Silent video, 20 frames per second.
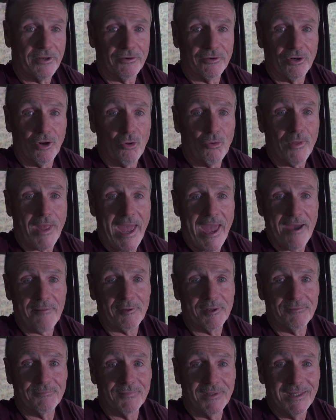or an old
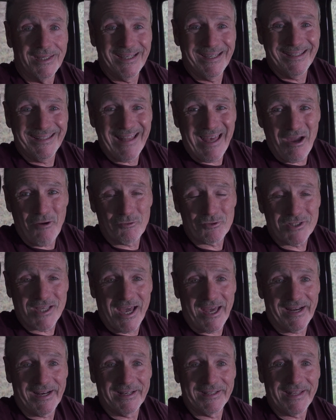cabin. That one's
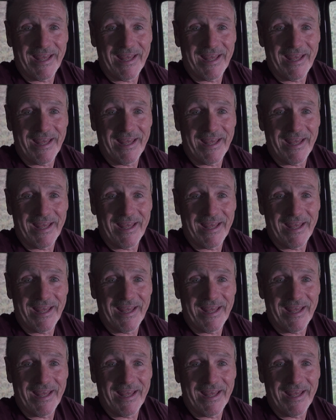kind of